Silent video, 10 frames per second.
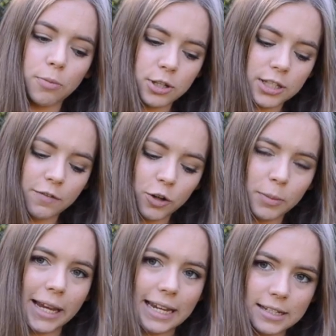who mostly film
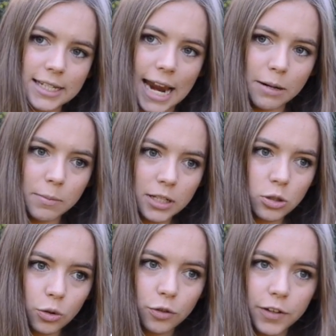like entertainment
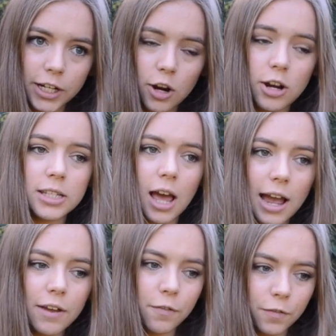sort of videos,
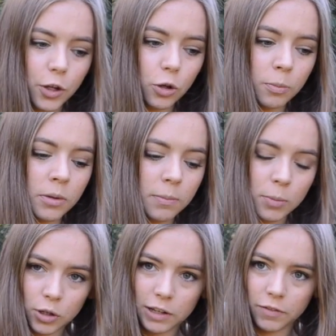I film
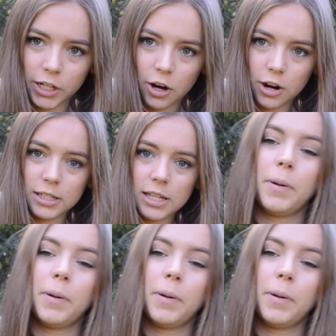beauty videos.